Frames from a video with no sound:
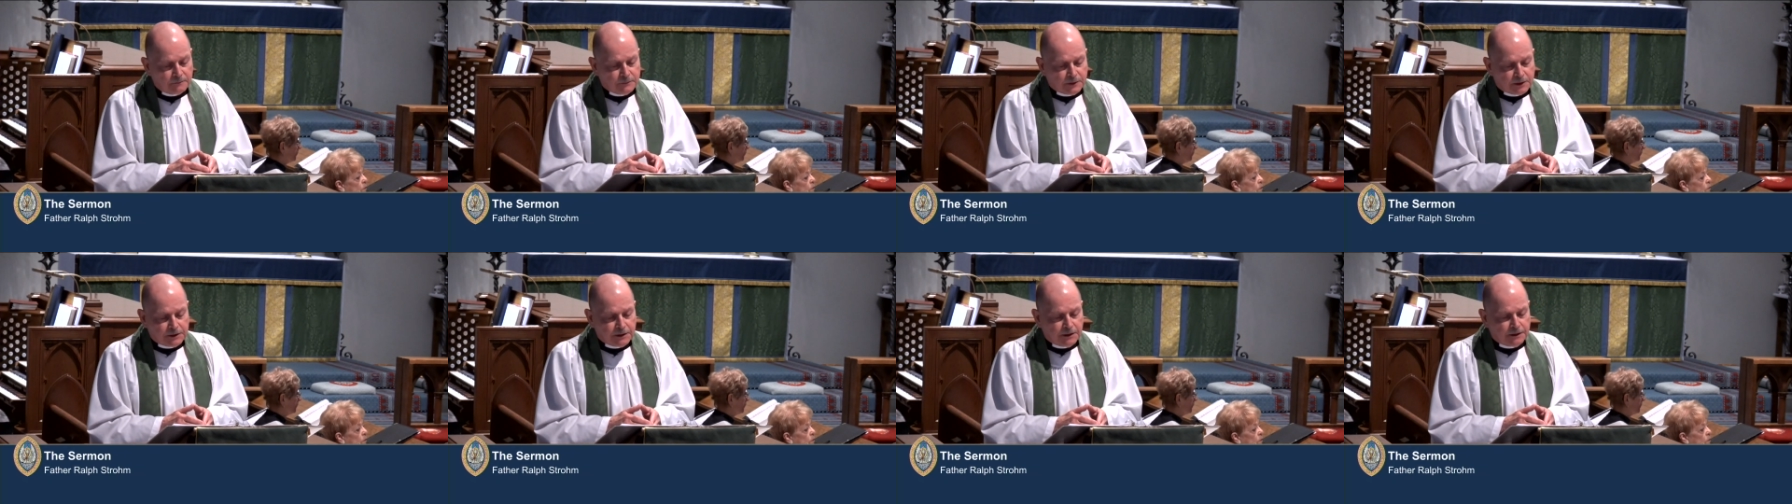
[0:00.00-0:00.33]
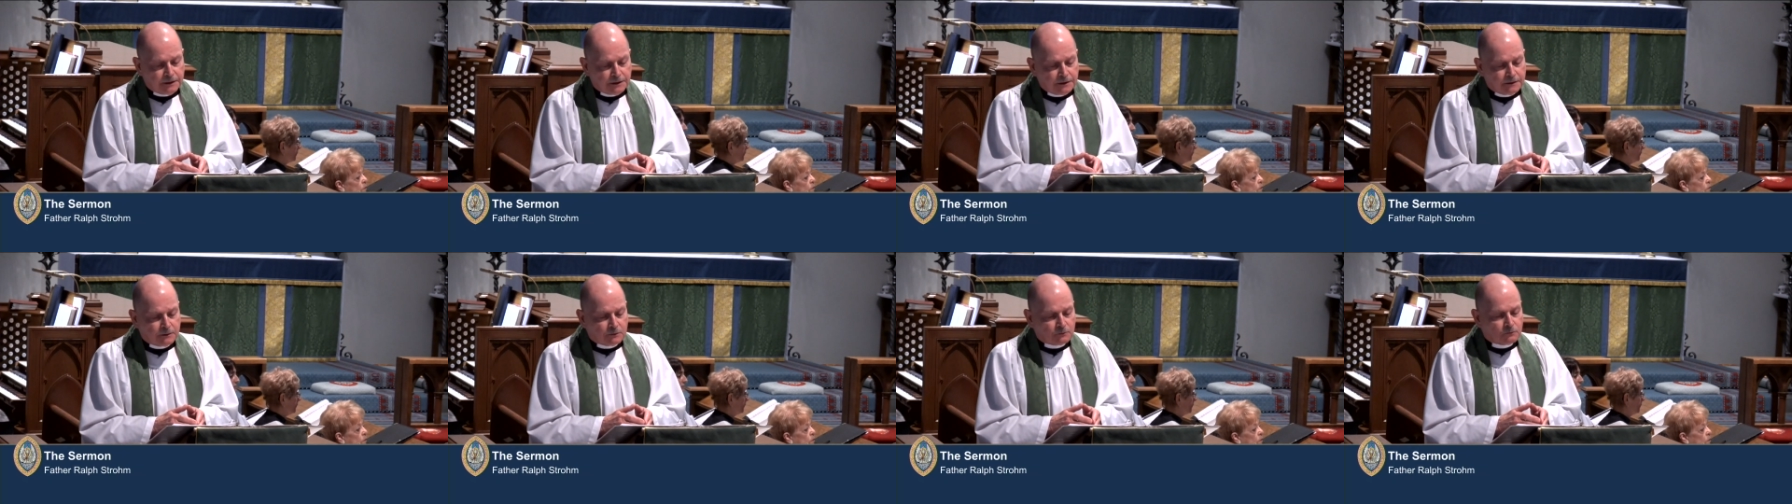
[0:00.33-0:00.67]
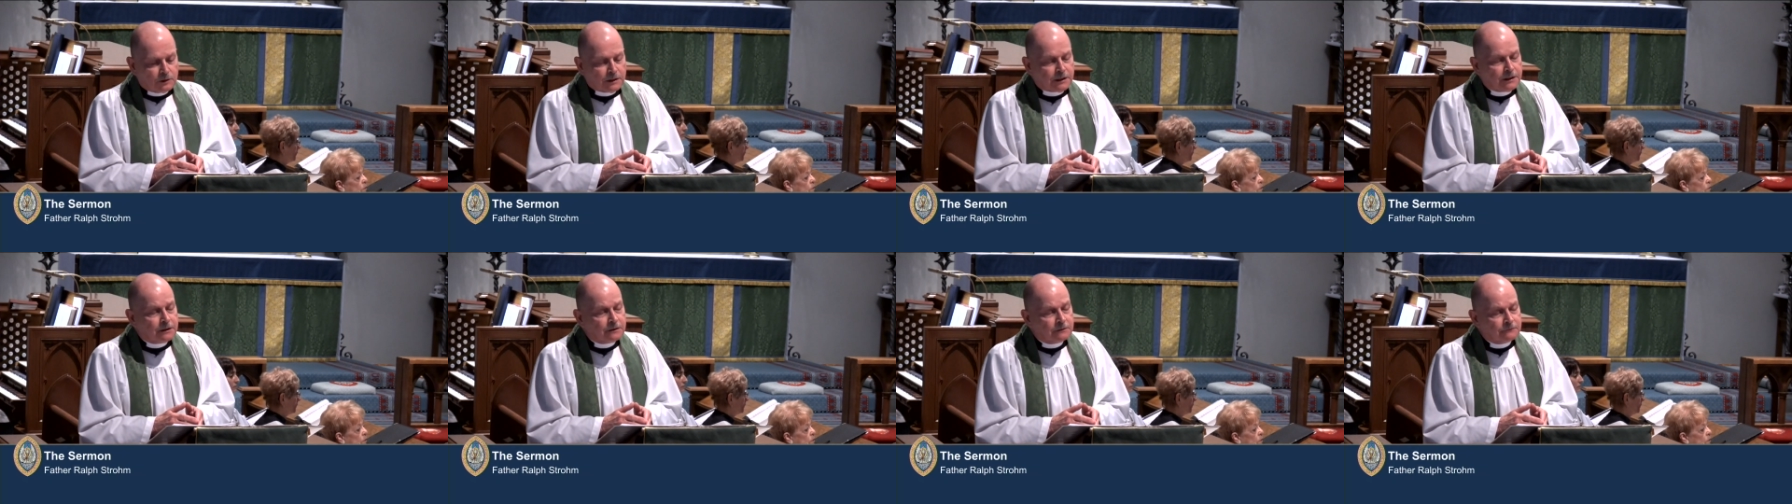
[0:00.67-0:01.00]
beginning of the
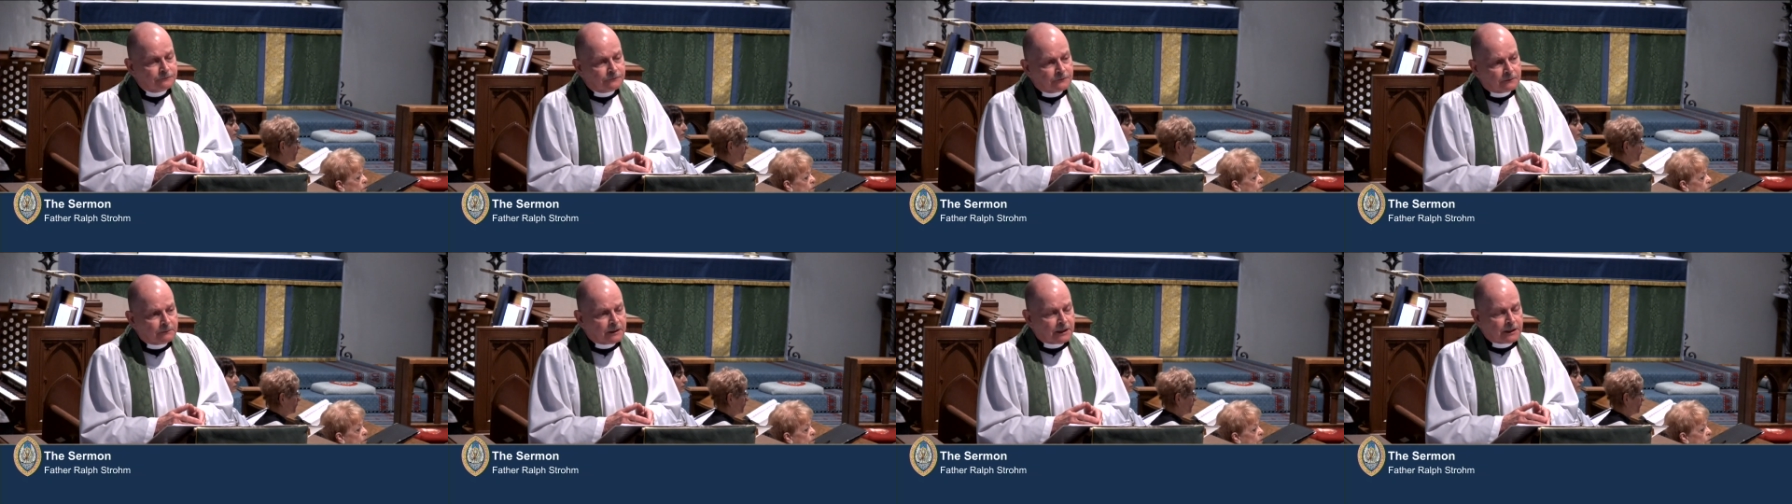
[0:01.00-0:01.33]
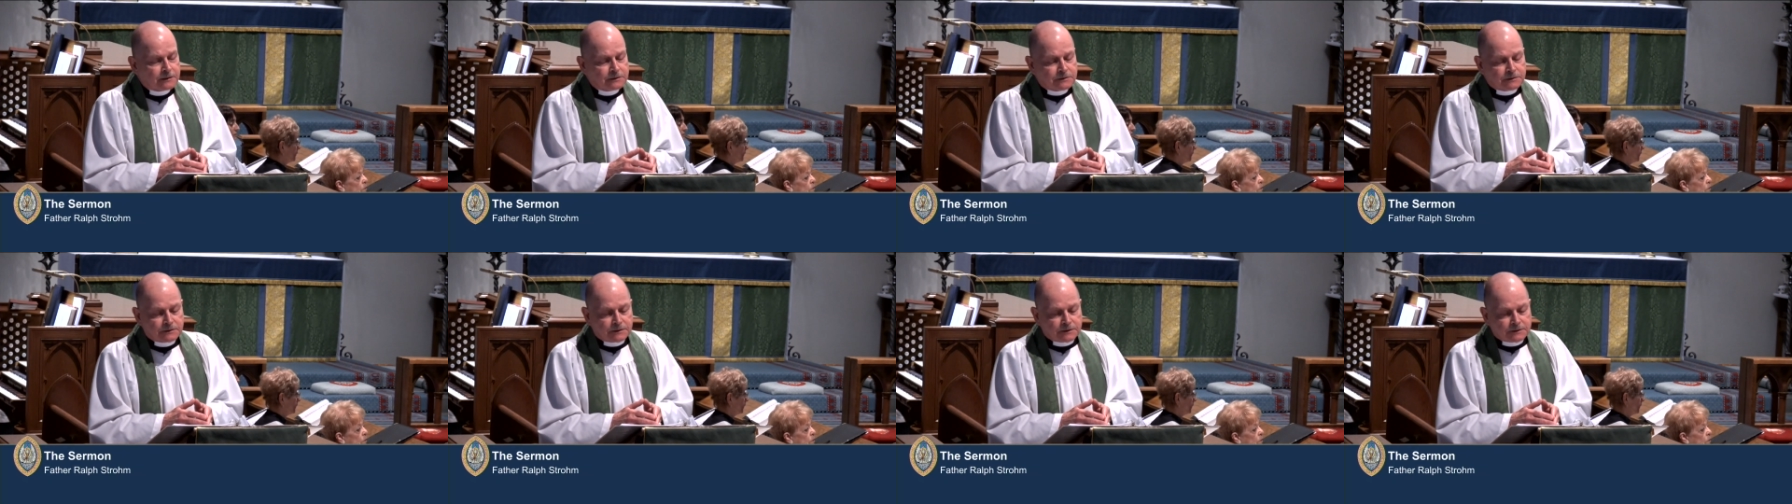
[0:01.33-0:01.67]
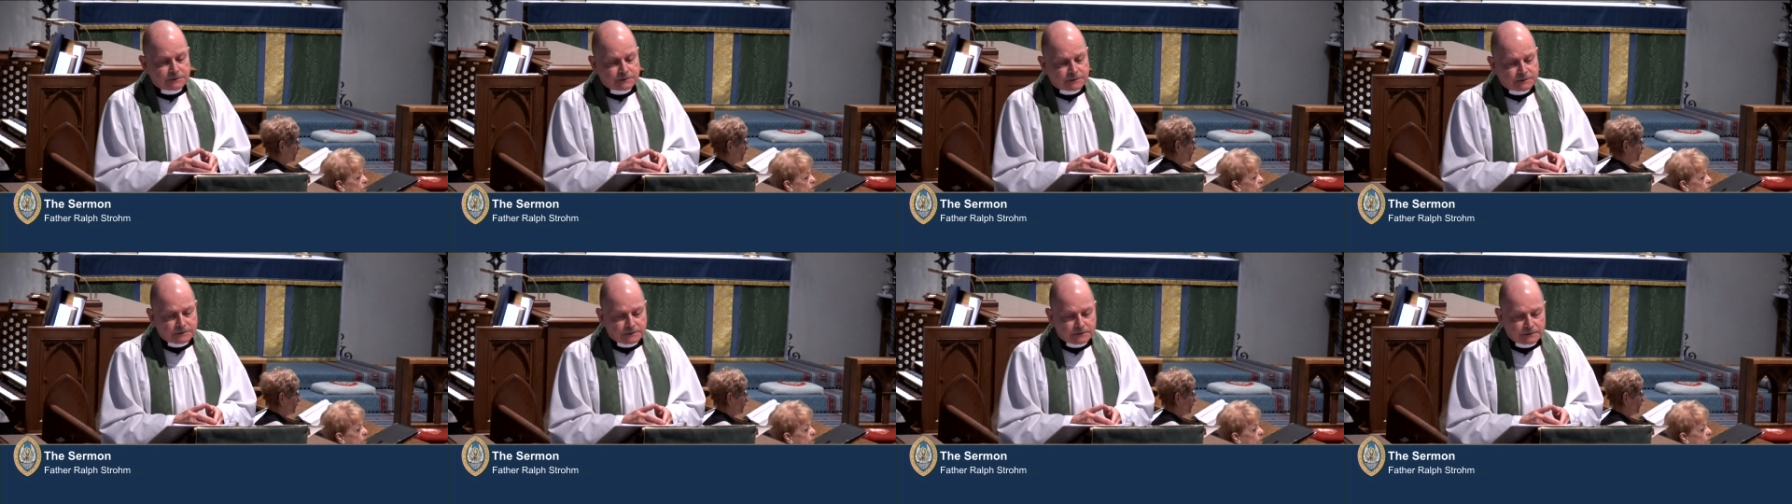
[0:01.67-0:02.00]
reading from
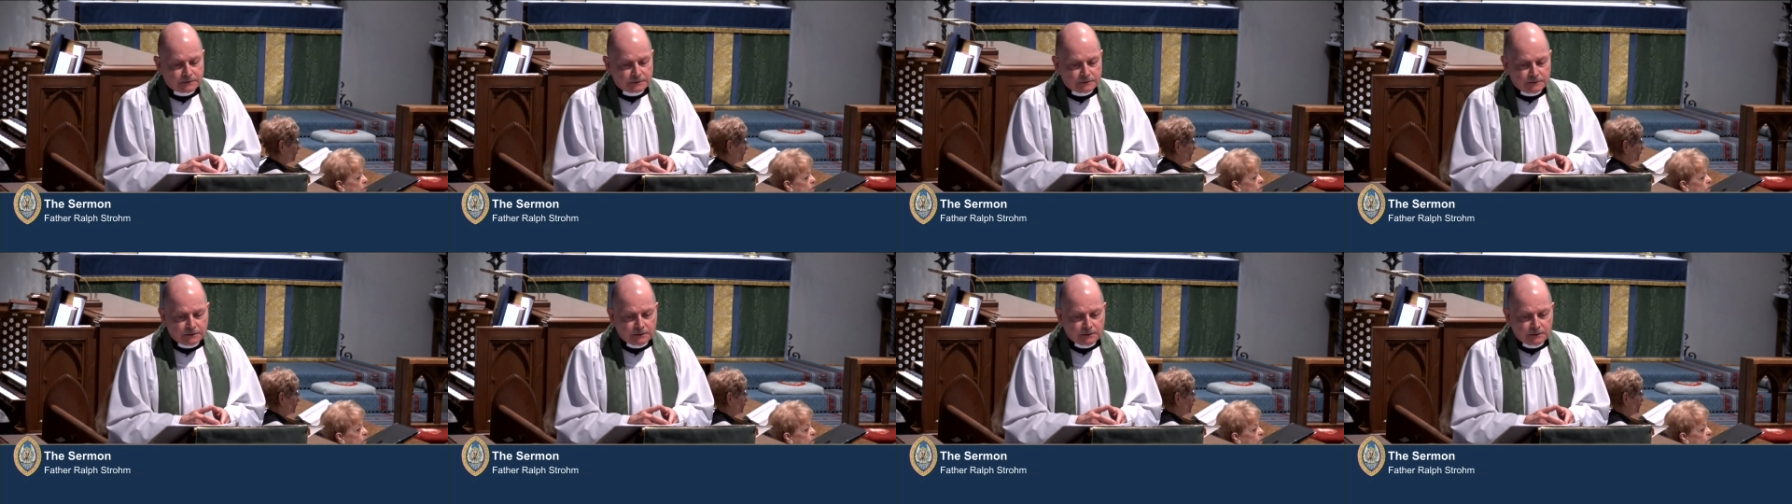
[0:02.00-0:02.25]
Exodus,